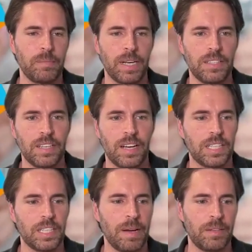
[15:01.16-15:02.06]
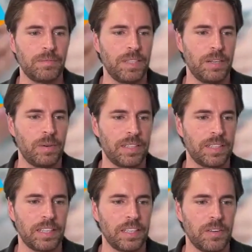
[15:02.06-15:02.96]
minutes talking about, where they're
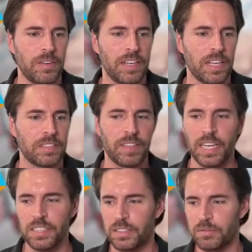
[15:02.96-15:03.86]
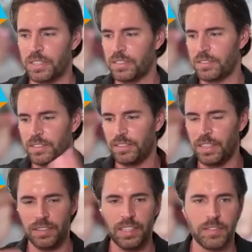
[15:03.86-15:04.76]
going to go on their next vacation, which is,
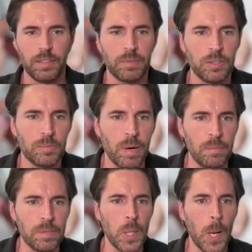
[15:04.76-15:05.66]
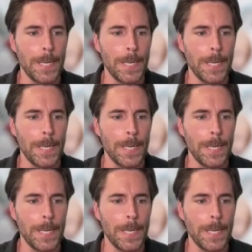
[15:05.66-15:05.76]
giving them goosebumps.